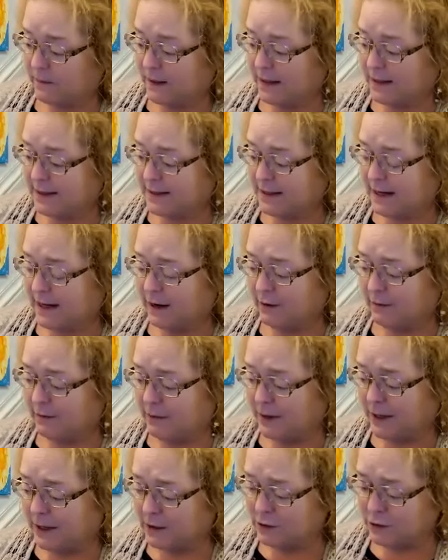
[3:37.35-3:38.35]
as a
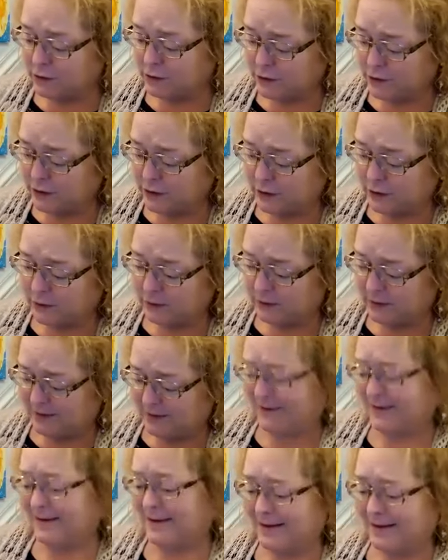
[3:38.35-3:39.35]
chiropractor. So
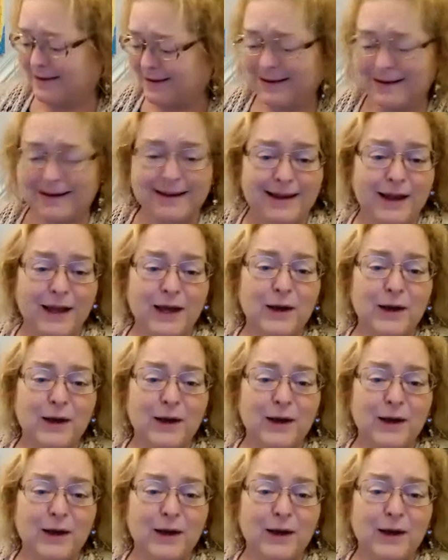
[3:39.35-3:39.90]
it'd